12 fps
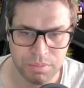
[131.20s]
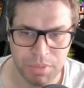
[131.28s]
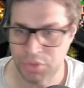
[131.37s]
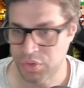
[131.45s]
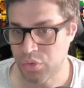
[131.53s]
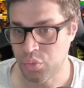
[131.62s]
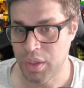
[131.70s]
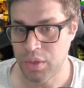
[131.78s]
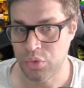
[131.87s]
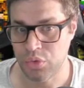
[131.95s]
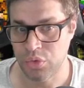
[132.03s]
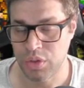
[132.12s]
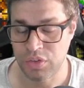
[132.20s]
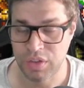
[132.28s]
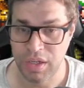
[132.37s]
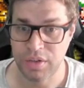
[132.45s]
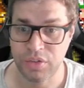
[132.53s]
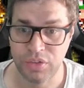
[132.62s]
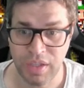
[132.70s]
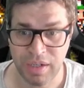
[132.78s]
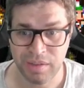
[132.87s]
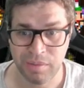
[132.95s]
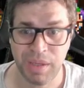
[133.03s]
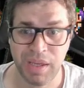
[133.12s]
Mirza as well, so these characters
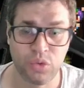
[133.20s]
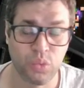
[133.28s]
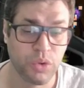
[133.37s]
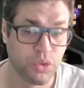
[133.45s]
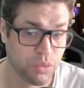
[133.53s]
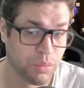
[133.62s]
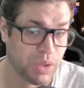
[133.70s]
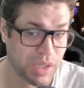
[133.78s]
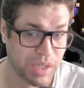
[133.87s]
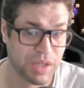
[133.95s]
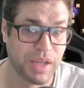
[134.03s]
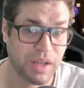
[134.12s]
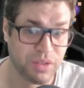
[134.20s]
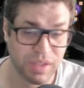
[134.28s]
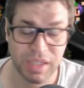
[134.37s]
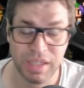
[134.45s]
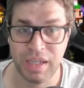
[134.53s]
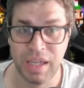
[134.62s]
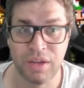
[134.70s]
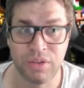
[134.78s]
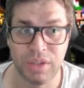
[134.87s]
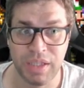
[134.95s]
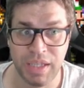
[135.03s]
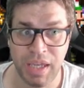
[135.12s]
are the best ones to bring here. Characters that can
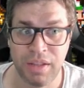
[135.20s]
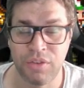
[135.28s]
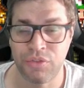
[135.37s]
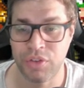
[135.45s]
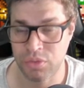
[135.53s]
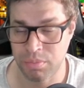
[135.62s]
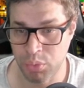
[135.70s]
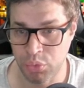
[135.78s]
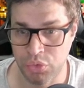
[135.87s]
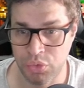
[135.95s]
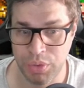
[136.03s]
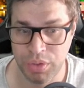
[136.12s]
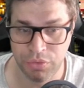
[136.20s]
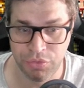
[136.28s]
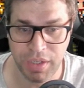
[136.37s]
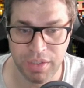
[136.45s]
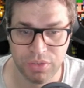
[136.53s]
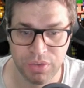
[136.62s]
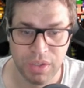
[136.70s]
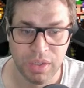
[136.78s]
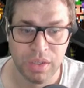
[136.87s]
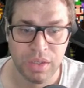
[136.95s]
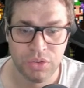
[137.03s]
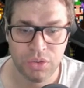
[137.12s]
actually get defense boost during the fight.
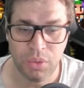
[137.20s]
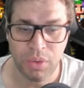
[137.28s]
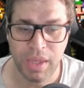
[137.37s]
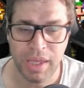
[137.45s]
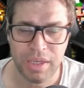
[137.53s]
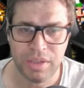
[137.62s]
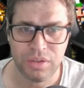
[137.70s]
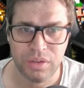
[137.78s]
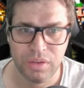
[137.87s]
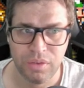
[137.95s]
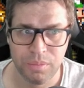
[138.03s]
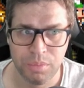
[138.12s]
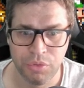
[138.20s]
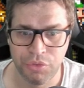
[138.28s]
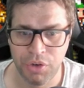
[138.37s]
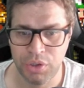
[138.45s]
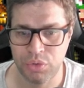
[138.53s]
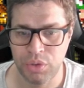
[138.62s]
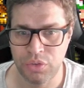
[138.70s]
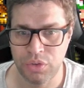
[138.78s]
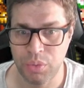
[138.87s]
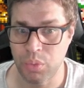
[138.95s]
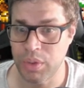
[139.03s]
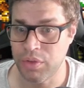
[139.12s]
So I prefer to use
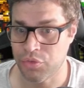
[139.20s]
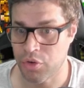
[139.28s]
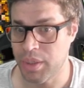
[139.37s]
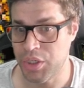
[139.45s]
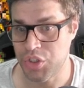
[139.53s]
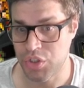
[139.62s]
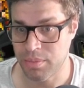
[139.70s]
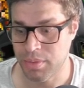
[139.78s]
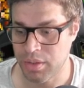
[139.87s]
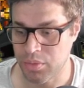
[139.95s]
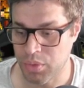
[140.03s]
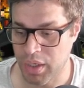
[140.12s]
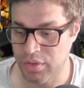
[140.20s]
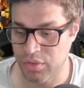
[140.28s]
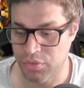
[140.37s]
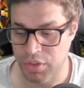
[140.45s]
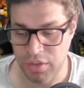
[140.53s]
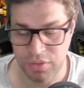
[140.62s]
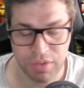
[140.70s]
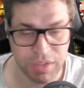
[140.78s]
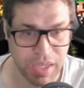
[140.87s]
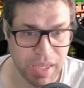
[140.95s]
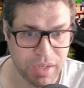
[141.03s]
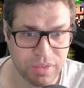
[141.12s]
the Ring Ring formation, but Rising Phoenix
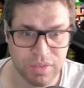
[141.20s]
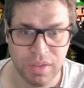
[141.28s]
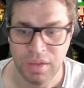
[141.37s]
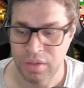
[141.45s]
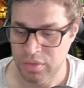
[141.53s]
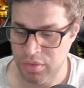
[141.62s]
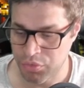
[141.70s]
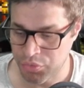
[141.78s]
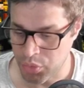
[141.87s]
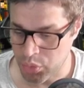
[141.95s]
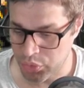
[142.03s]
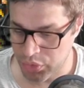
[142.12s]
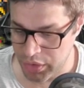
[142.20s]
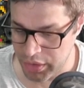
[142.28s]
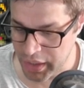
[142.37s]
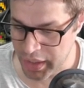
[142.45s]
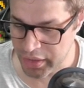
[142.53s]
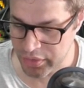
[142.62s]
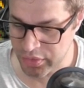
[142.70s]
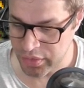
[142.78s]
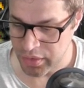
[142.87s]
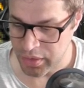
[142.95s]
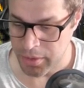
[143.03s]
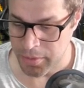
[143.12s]
EX, Sphere Focus EX,